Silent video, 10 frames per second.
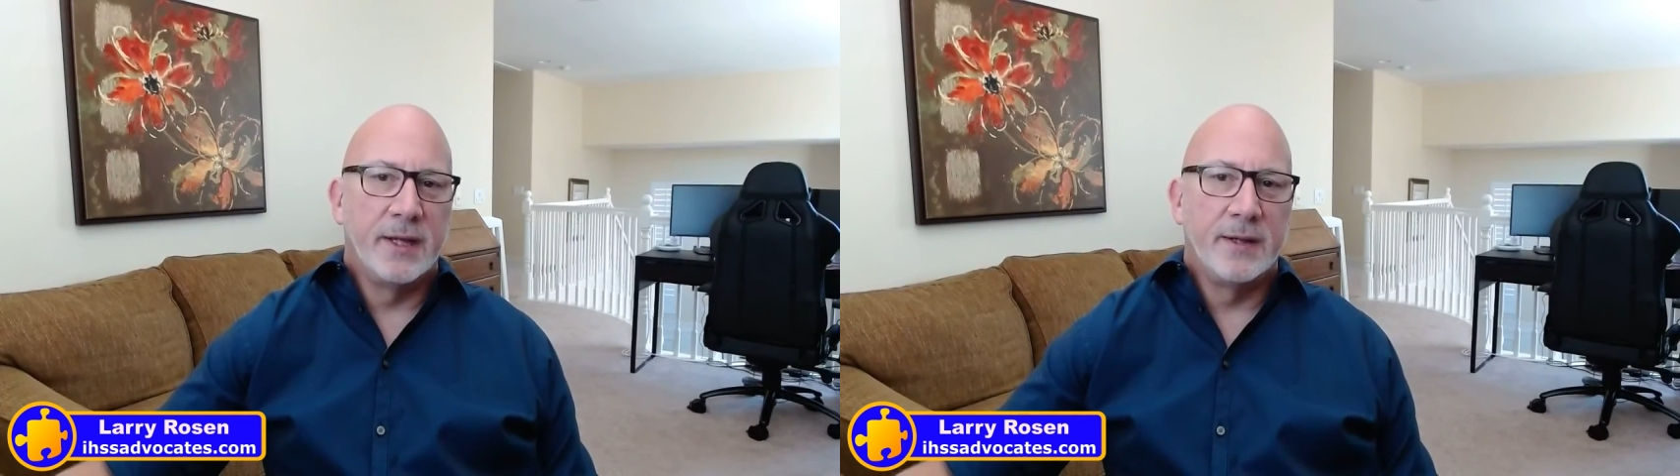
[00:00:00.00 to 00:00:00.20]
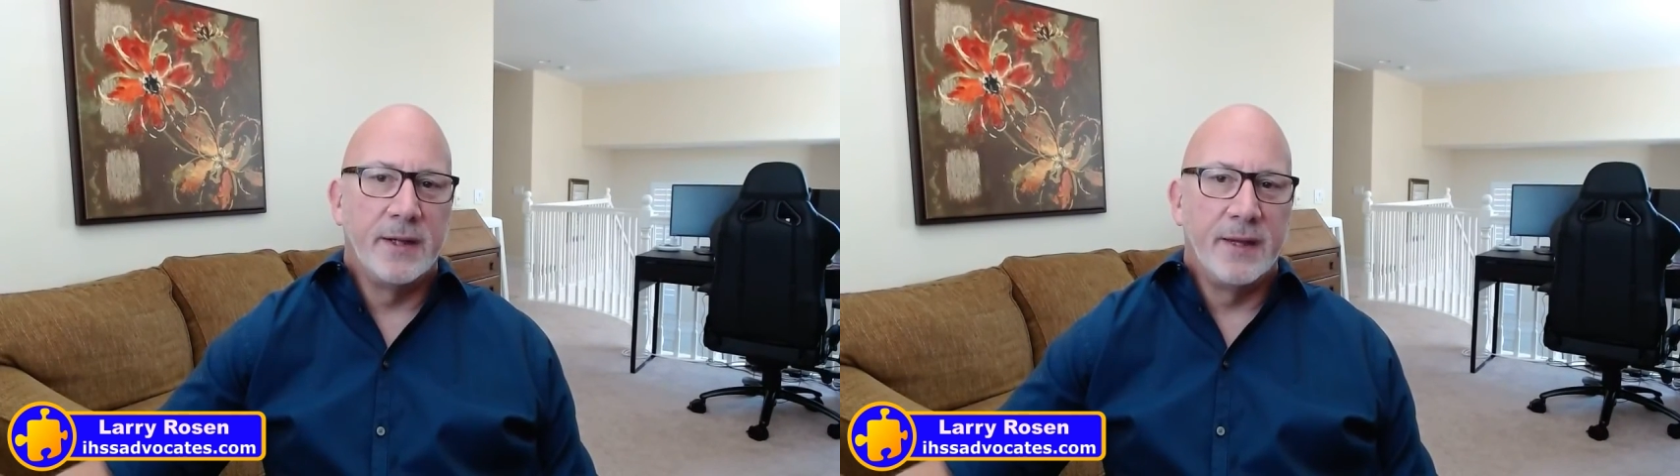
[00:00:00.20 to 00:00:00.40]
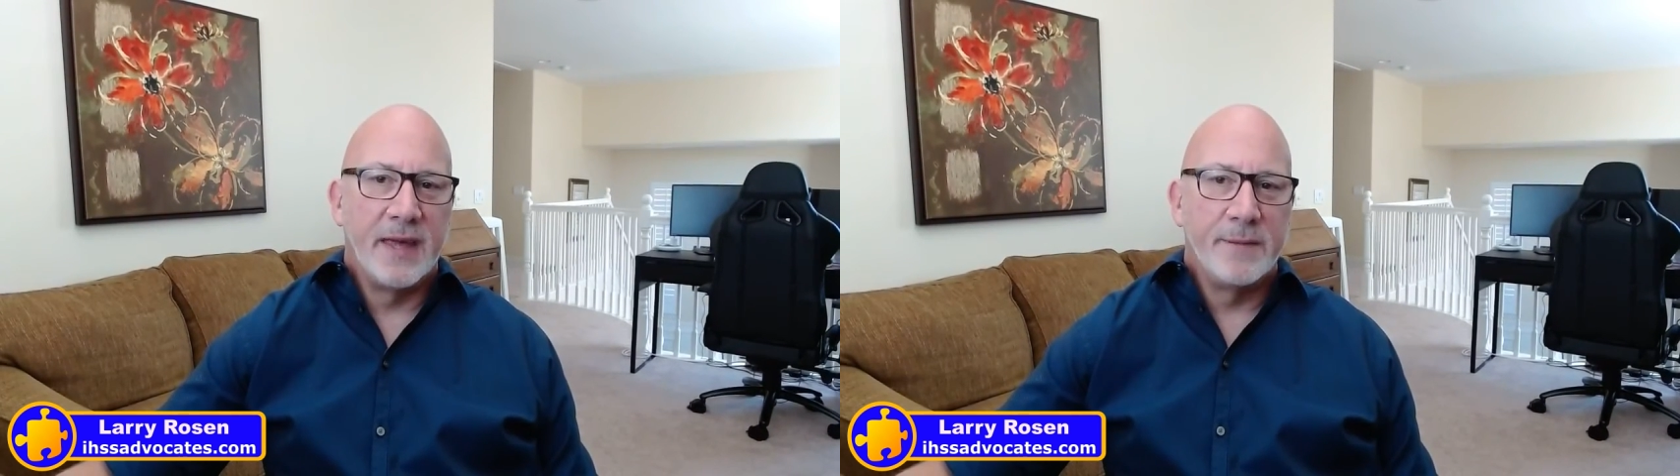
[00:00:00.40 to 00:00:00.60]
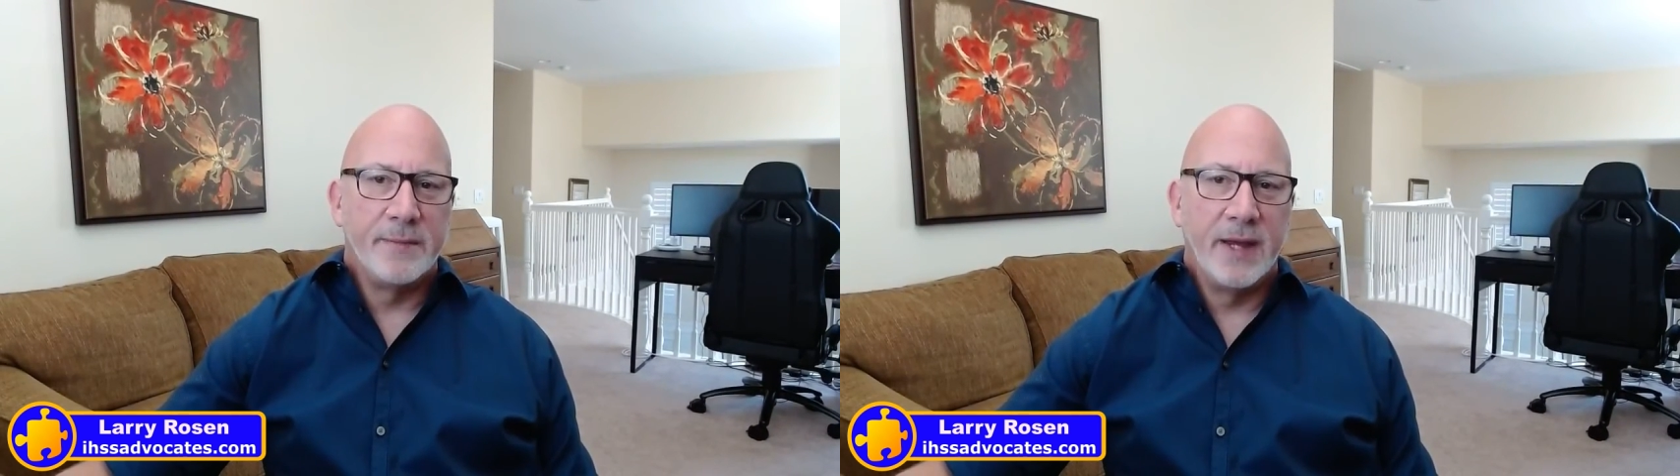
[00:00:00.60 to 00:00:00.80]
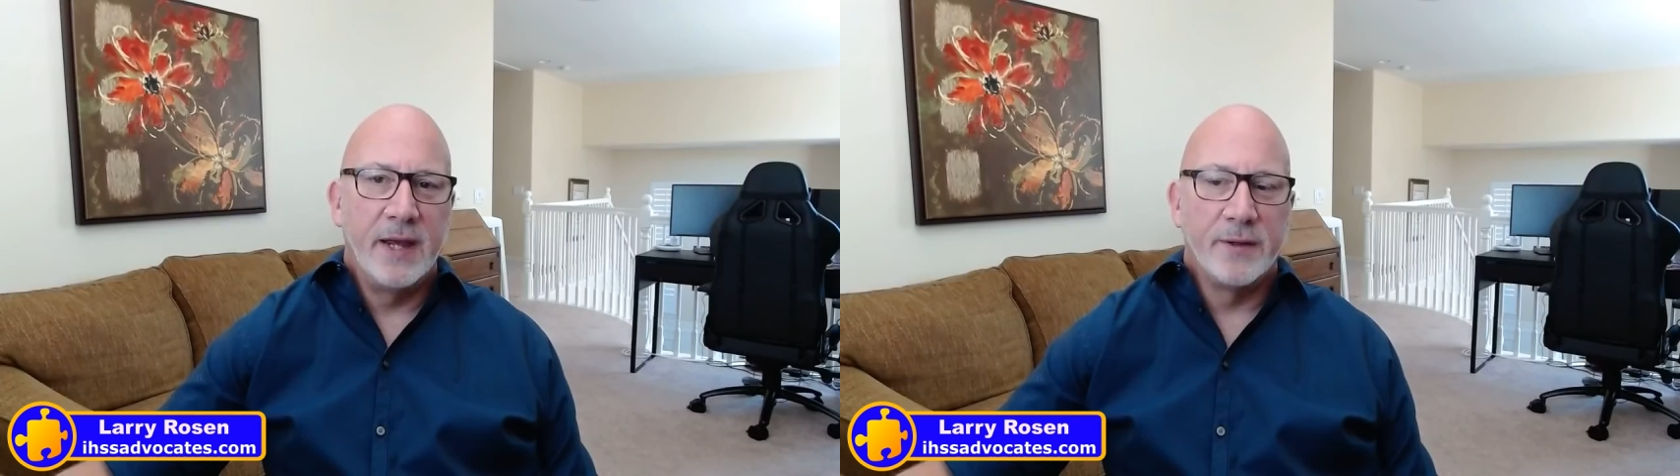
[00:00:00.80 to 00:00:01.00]
in that
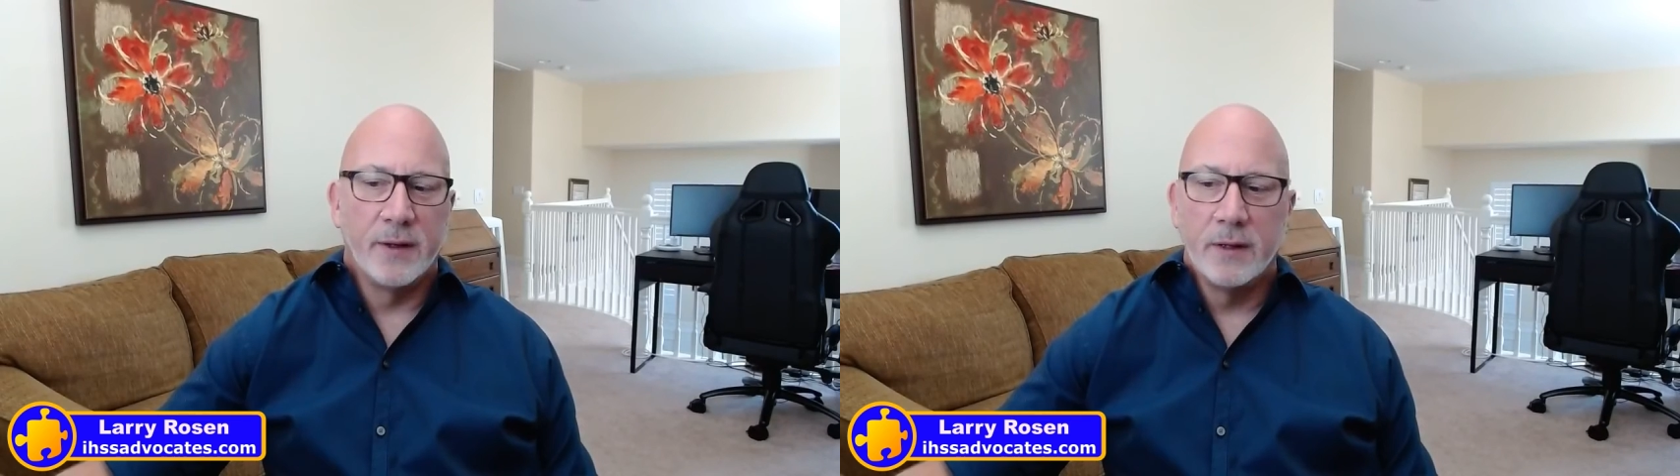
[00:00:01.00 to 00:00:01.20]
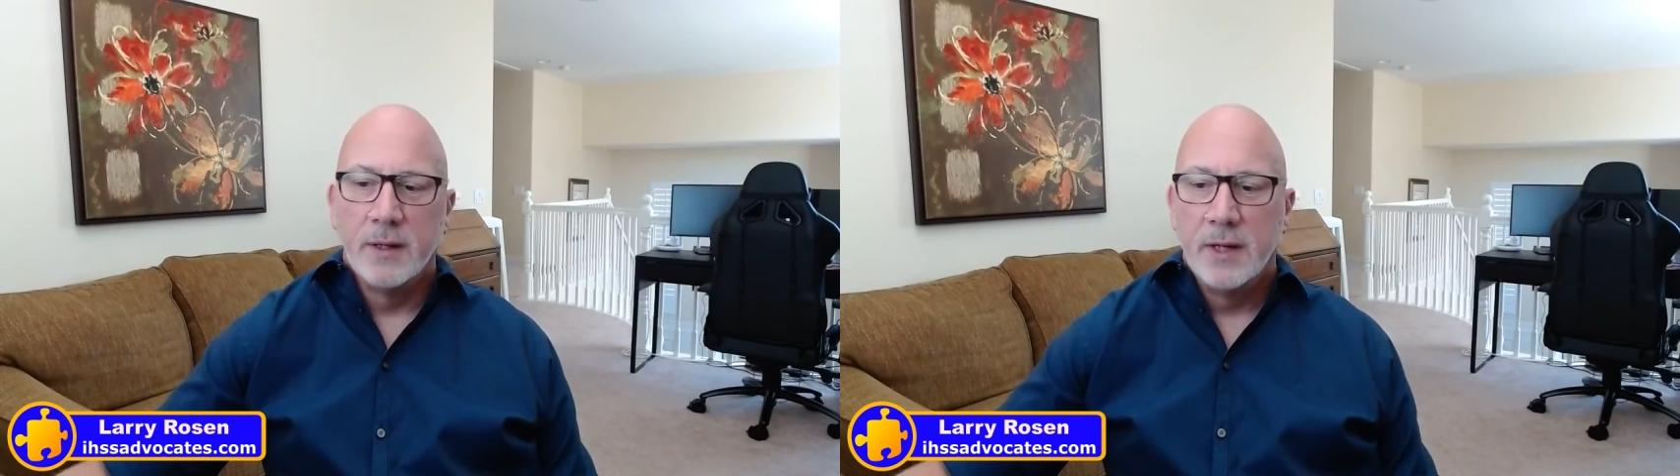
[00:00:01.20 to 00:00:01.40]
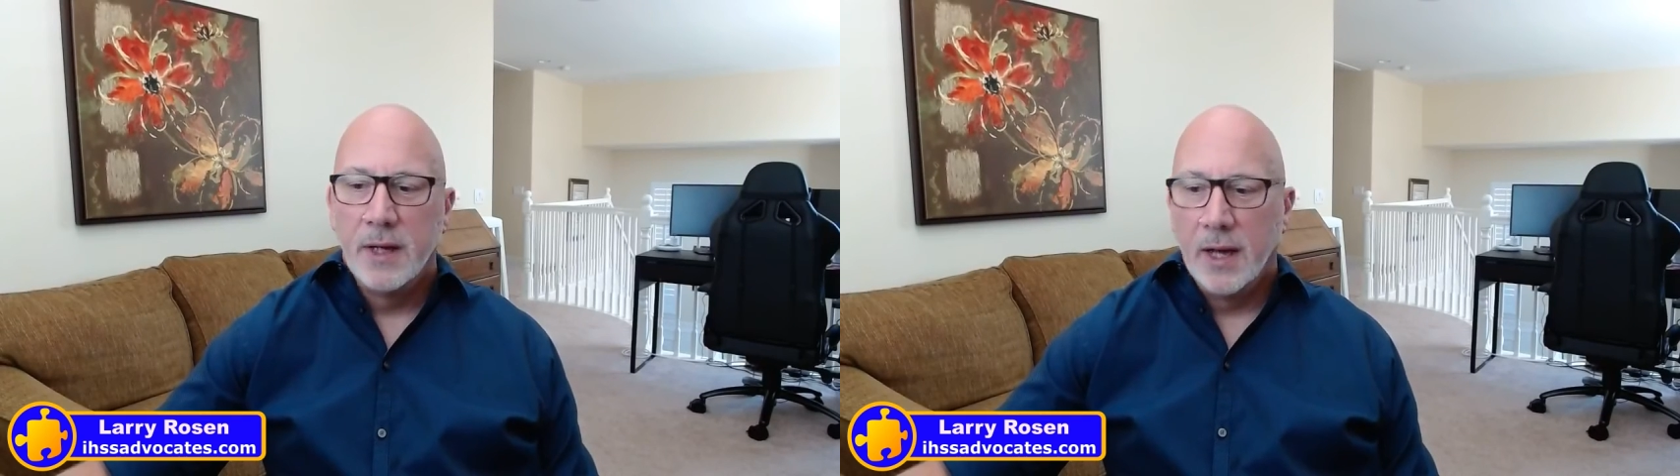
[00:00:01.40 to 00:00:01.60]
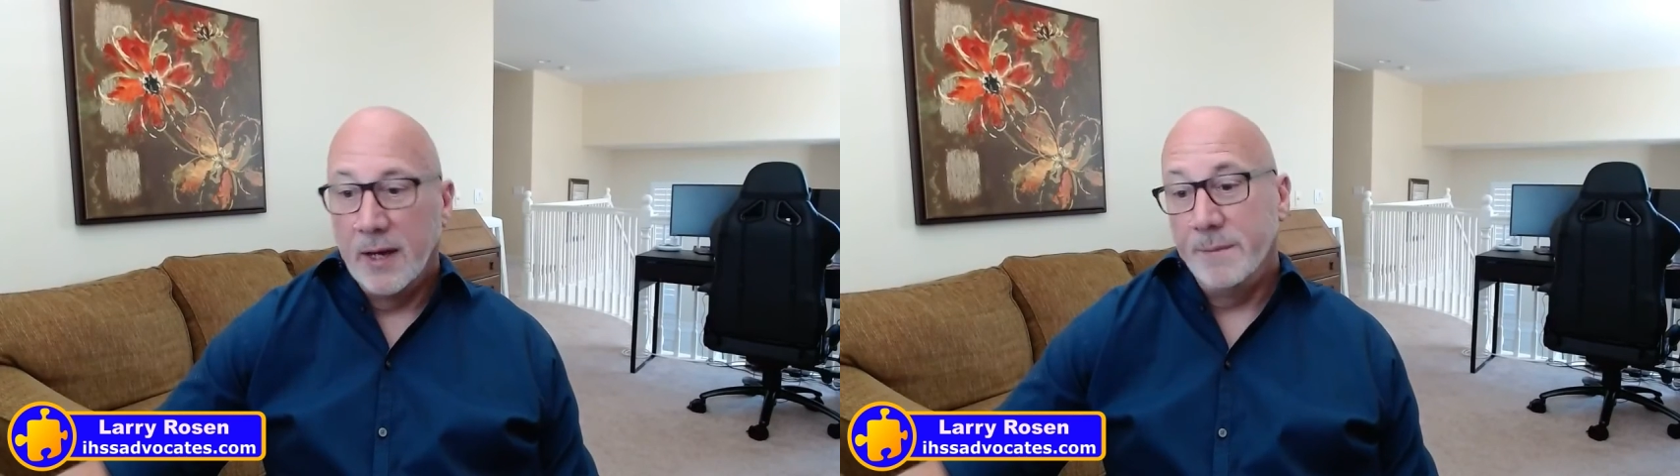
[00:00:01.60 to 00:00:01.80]
behavior,